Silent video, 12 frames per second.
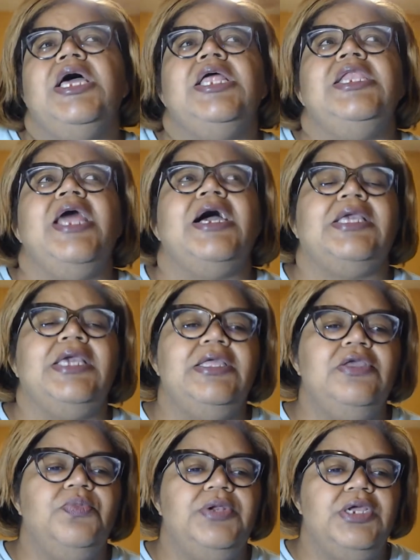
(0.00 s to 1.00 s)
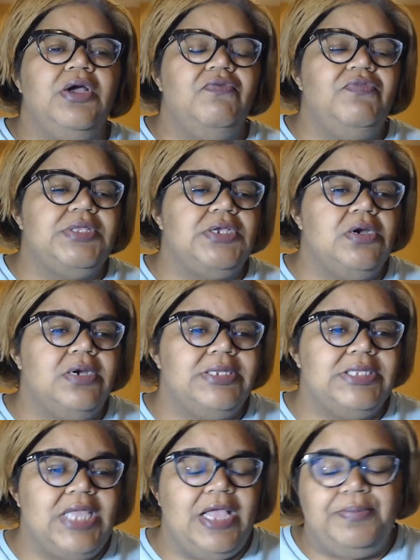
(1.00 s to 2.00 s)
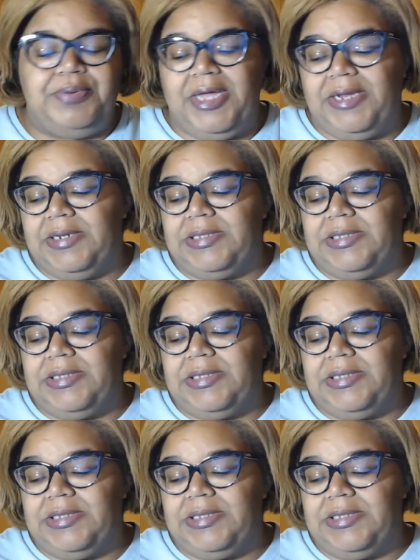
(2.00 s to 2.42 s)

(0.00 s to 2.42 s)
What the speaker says: Now, Kenya went to go visit her estate planner.